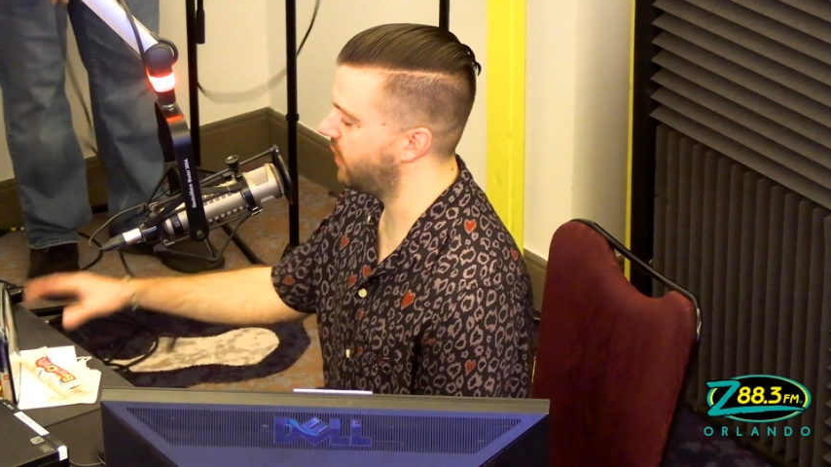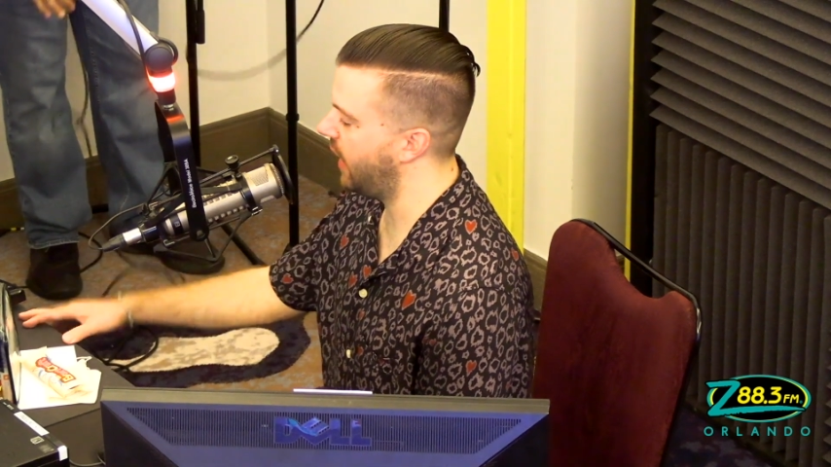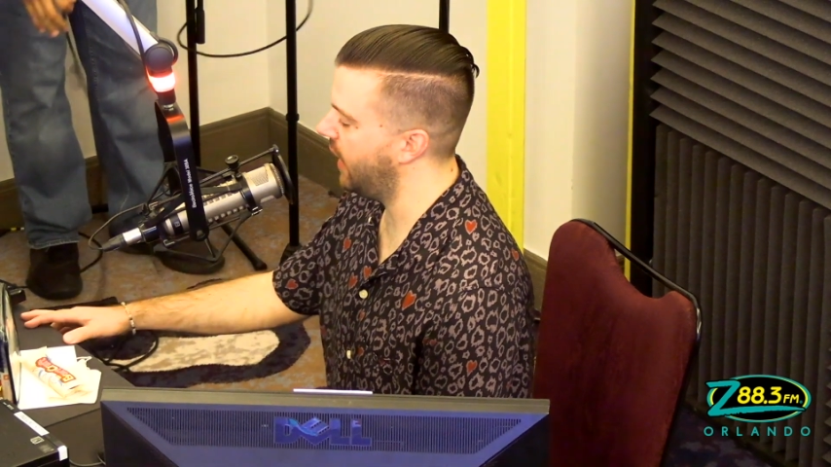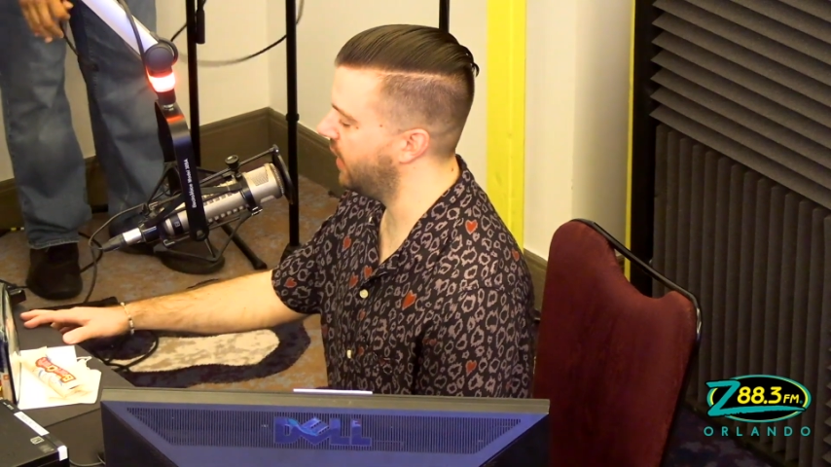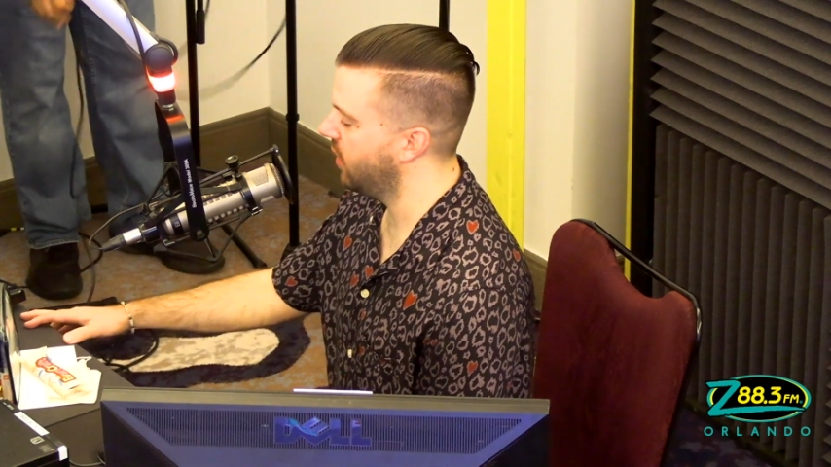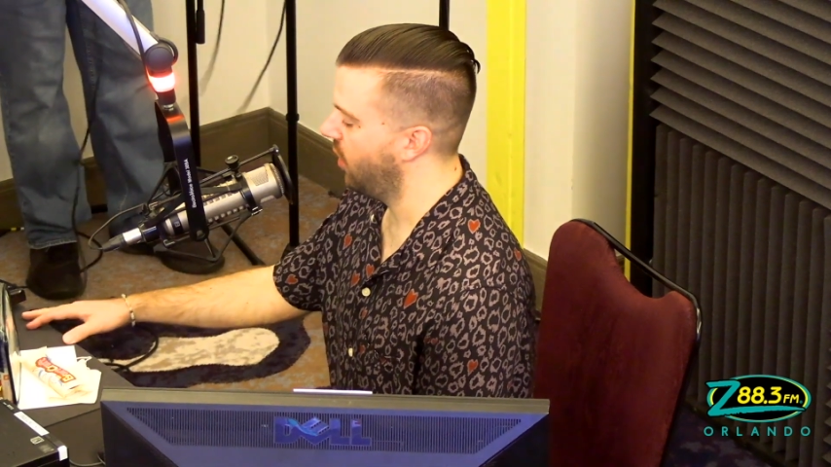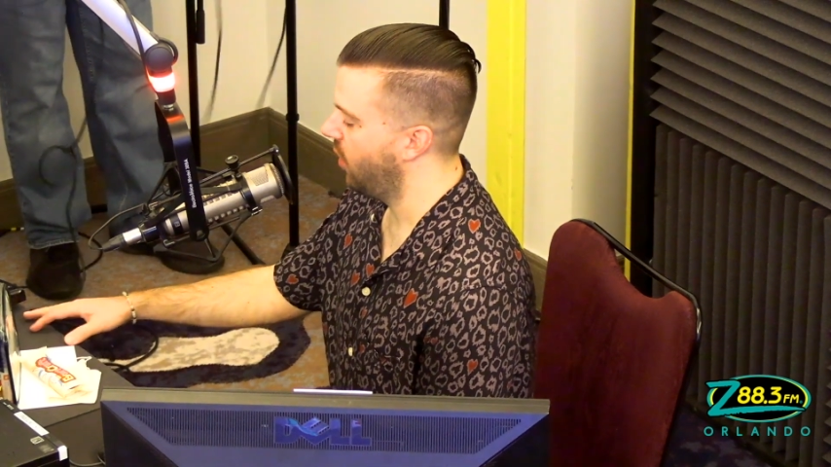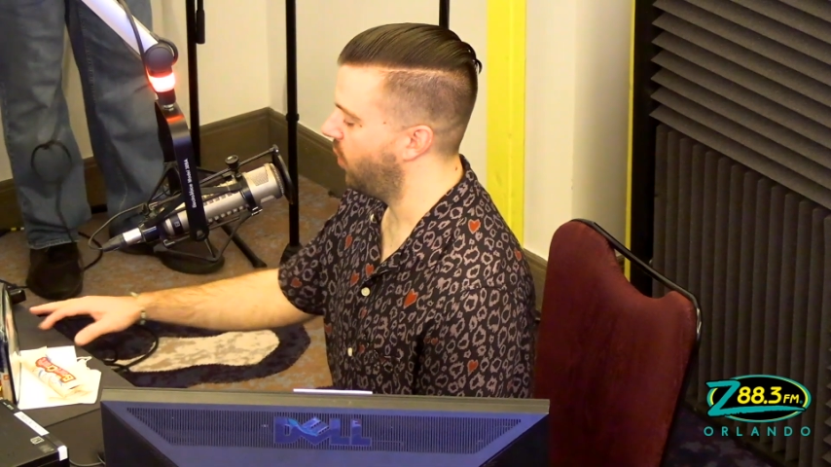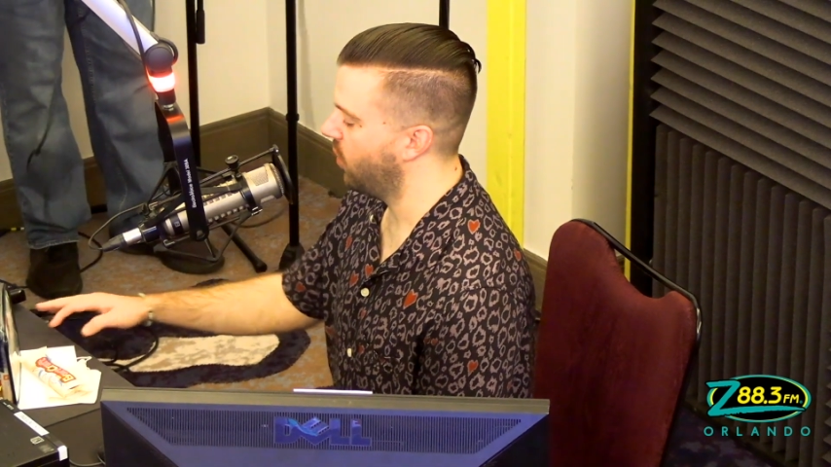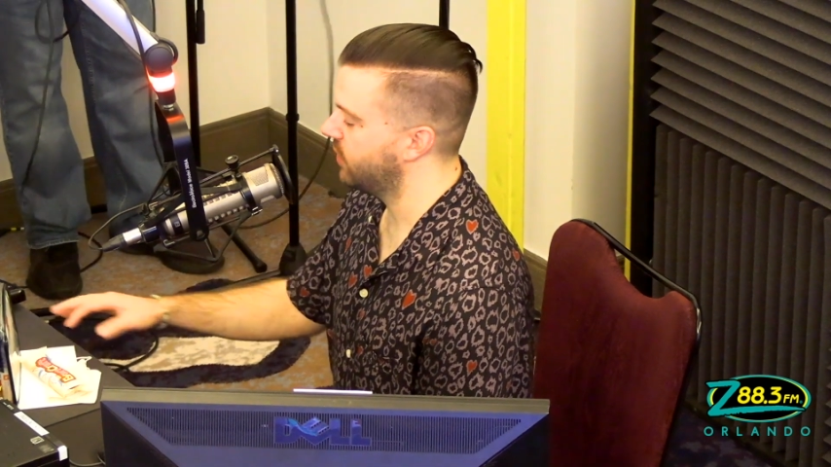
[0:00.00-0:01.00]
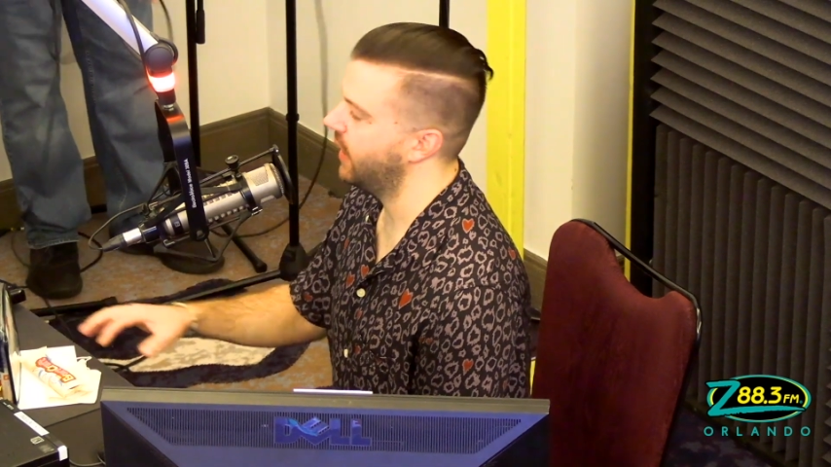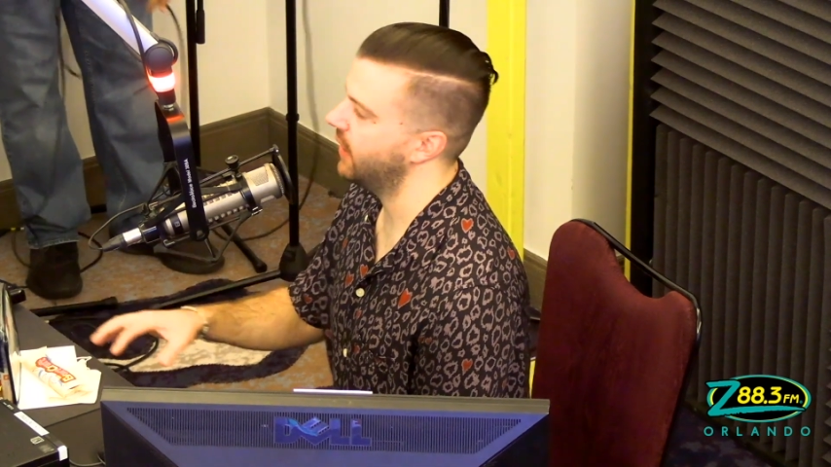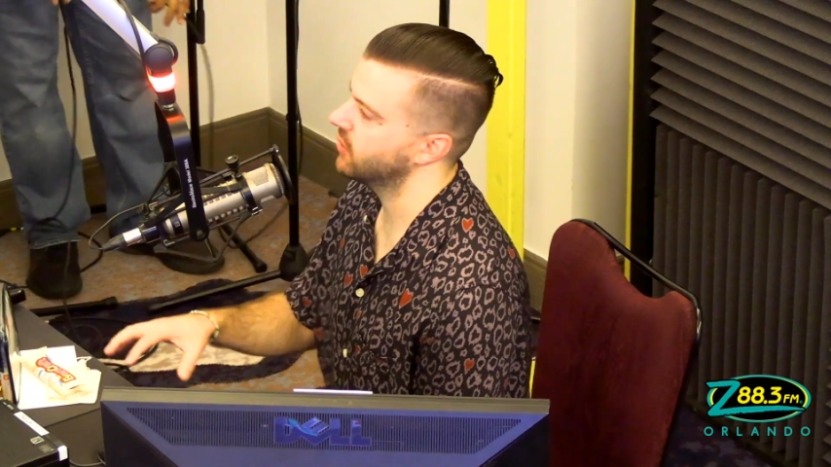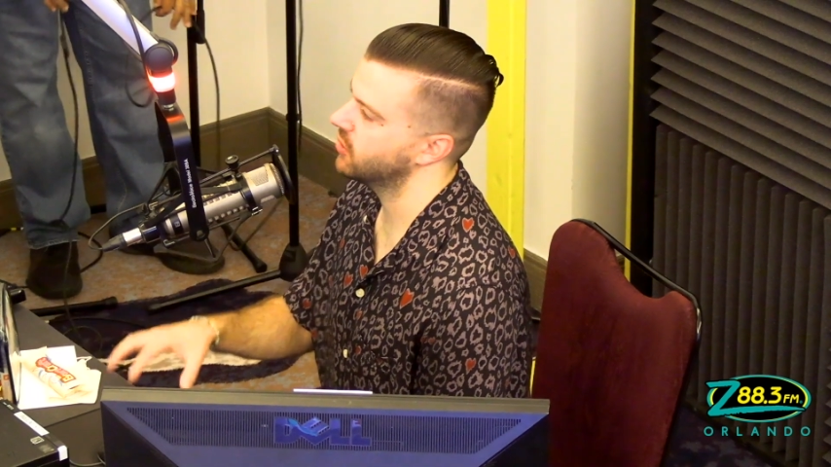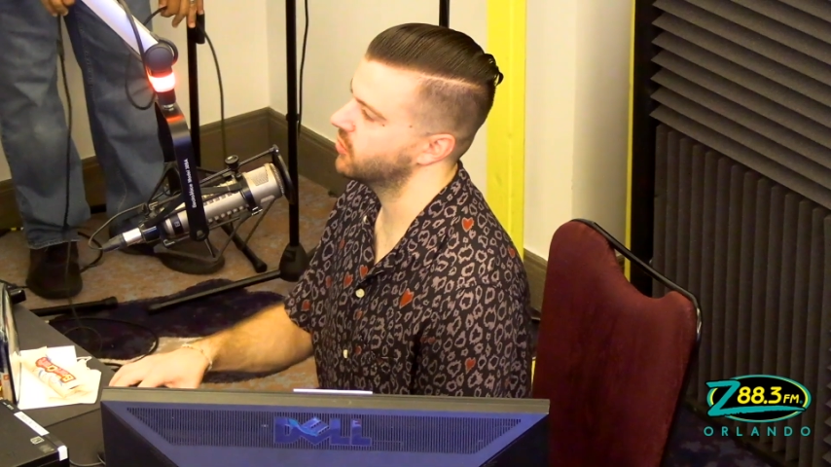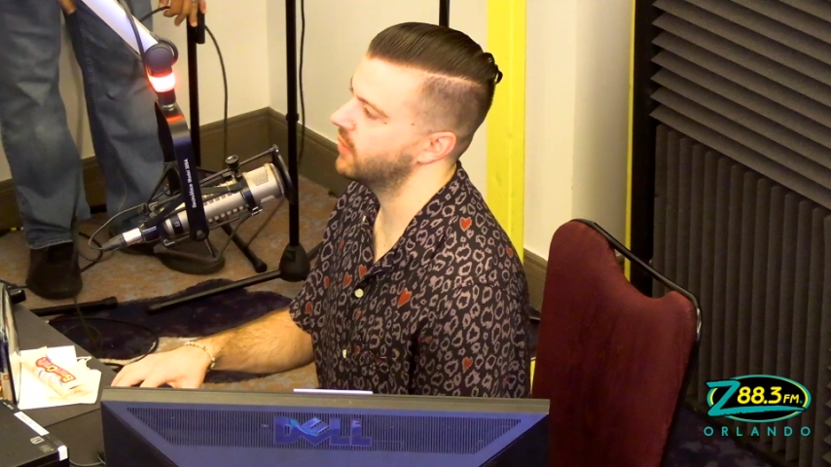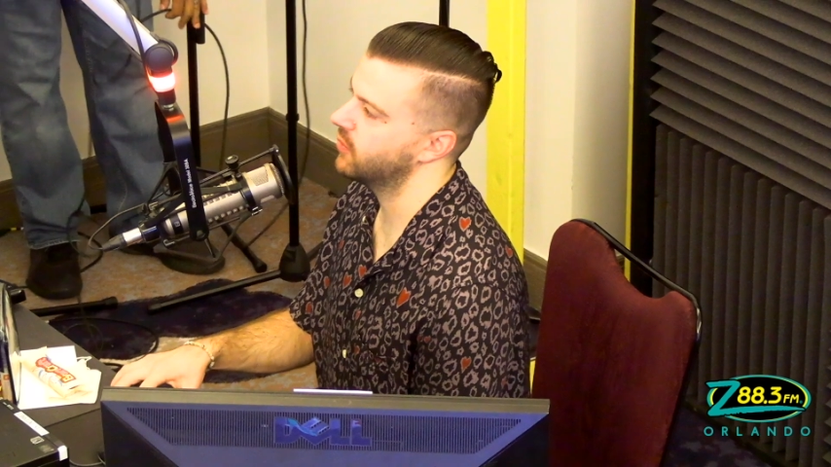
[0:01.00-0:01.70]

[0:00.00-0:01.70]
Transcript: that or Taylor Swift